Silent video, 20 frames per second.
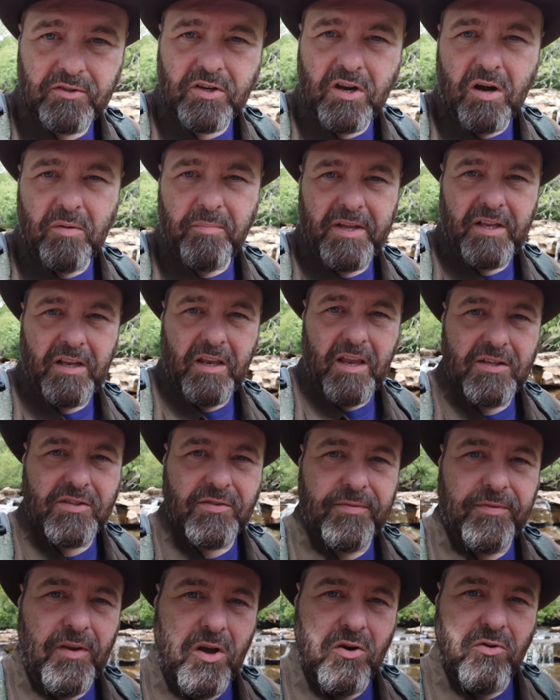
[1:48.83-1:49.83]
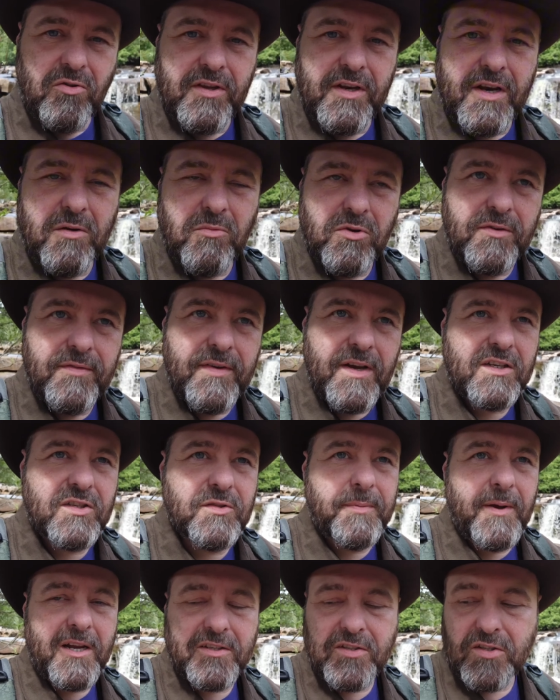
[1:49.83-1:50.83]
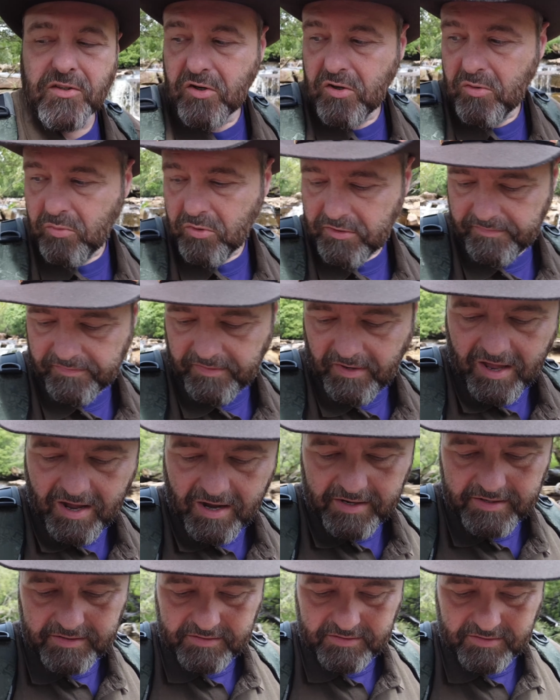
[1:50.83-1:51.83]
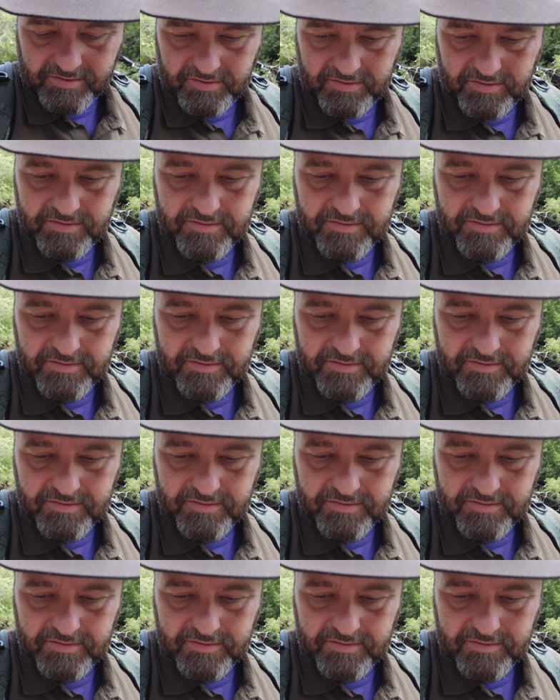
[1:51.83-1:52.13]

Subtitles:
got a bit less flow than I would have expected or would have liked.